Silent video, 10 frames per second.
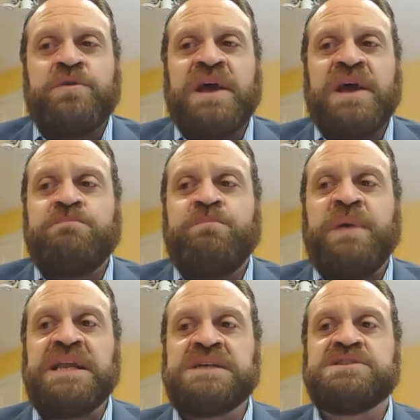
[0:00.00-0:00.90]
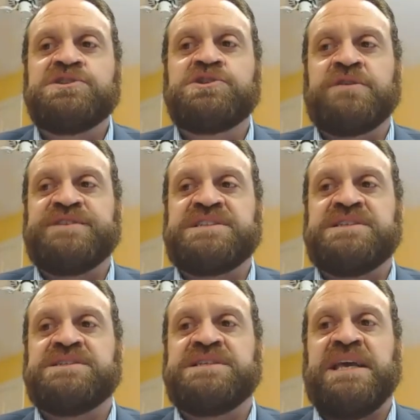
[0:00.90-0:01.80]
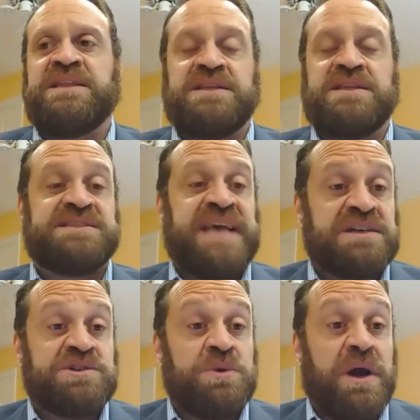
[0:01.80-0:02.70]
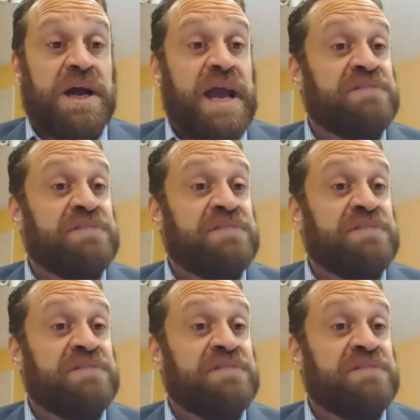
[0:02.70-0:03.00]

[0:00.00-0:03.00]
you had been at services in the sanctuary,